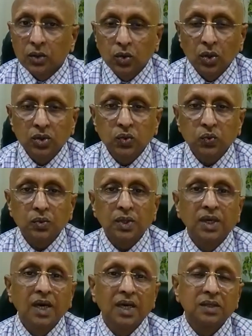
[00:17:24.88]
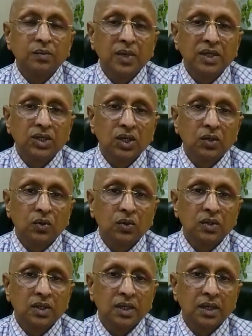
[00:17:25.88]
Those he has mentioned
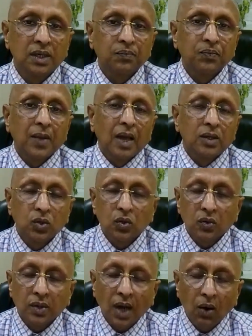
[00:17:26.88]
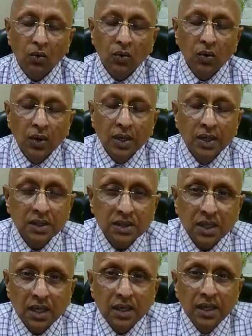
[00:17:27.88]
over there. So now he is
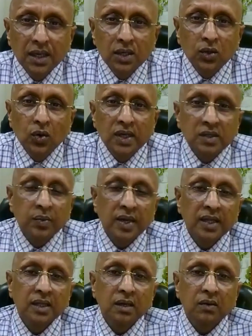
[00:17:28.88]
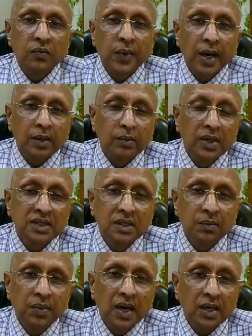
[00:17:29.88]
turning to explain the
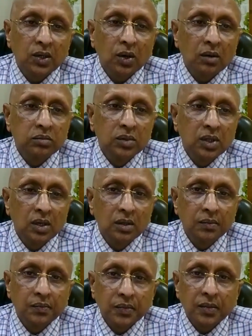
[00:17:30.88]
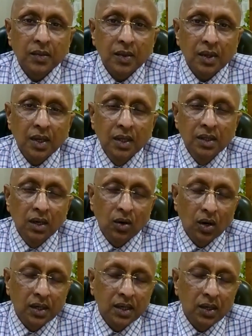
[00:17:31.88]
pharmacy part of the, in the
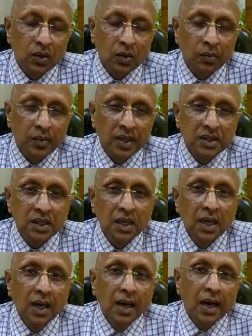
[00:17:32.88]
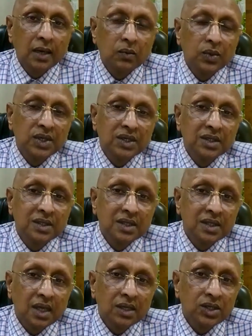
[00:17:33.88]
organ of medicine, and which is
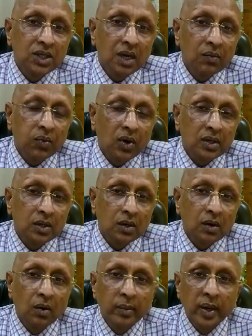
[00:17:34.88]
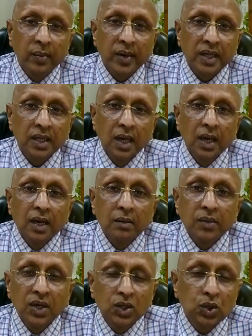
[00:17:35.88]
essential for the homeopath.
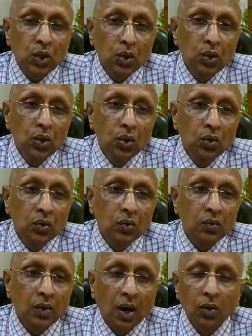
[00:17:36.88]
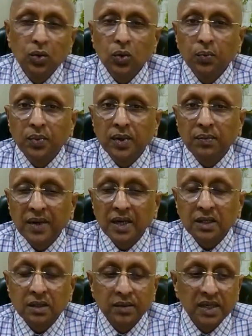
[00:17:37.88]
He should know how to
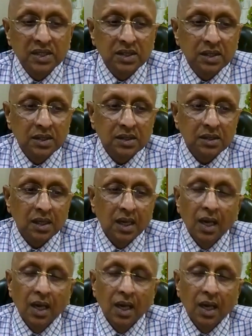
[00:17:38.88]
prepare the medicines.